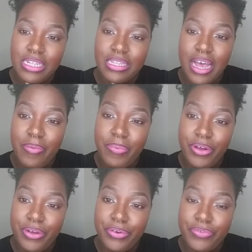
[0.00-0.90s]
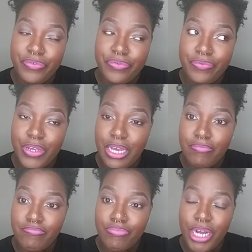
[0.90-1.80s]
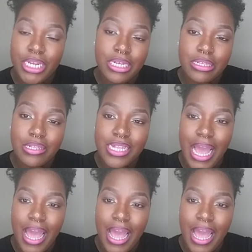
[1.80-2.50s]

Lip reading: type of products,